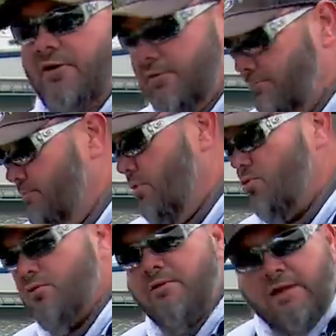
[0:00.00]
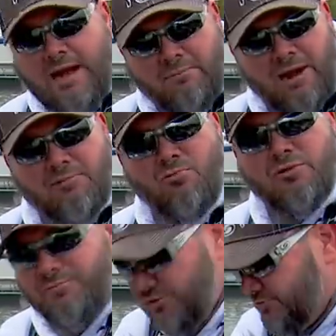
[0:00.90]
or more, I might
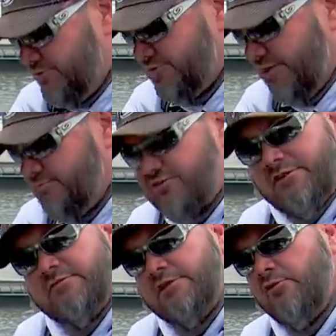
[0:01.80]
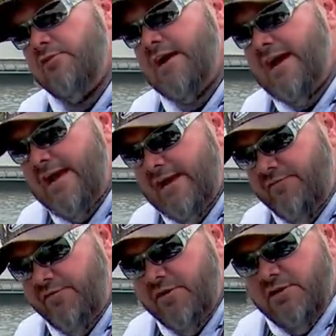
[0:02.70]
want to use the same trailer and go to a
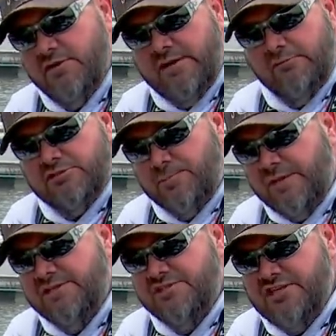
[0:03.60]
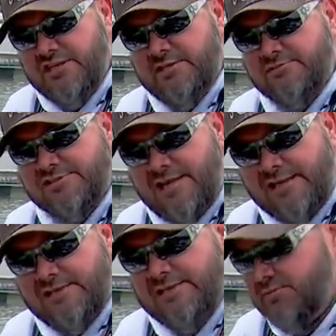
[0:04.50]
half. That would speed the jig up
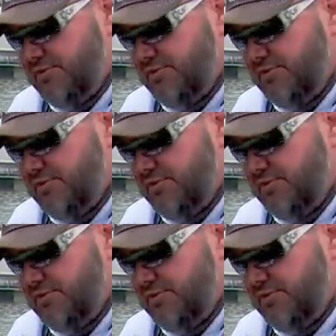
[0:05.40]
slightly,